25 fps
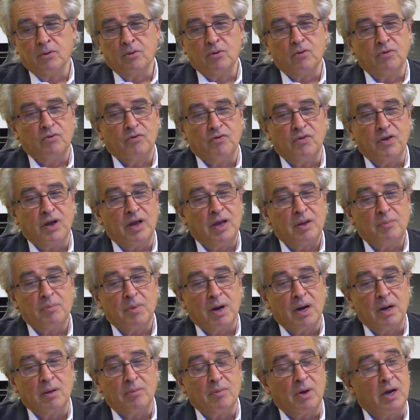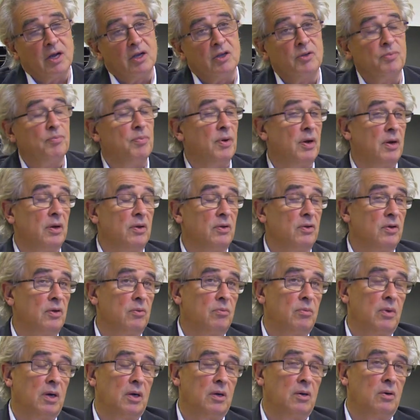convey my experience
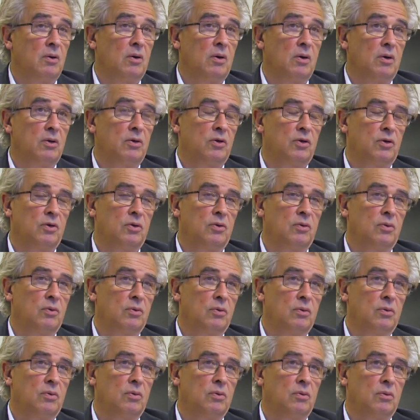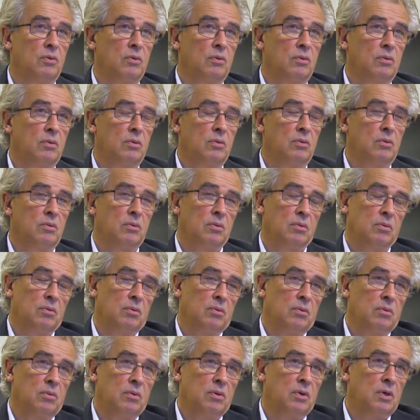and my knowledge to
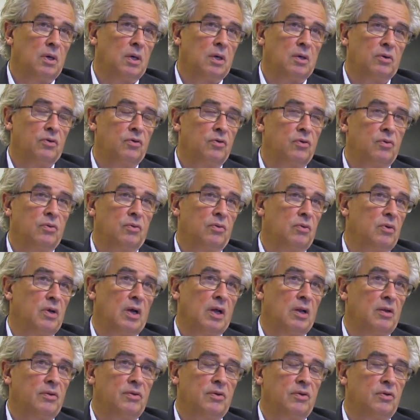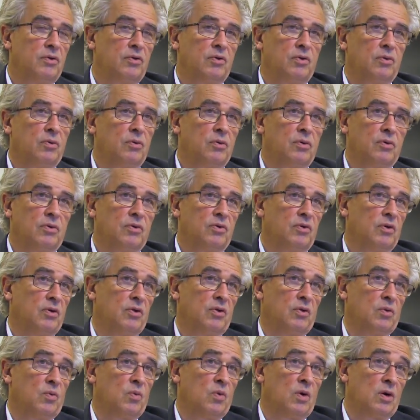young, talented students.
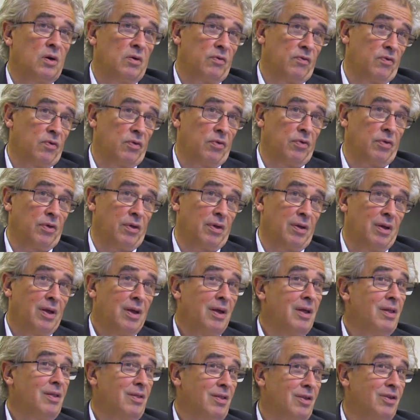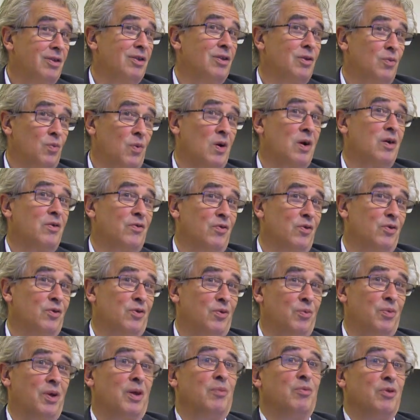It's a wonderful thing. This is wonderful
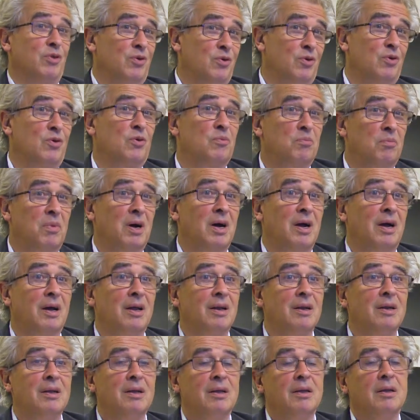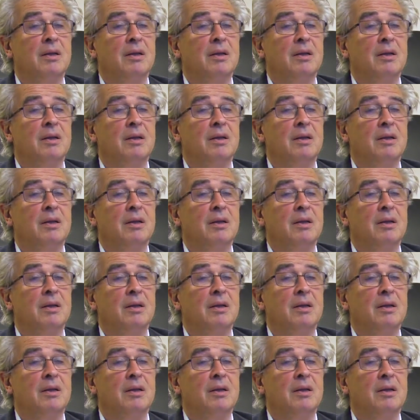to be able to combine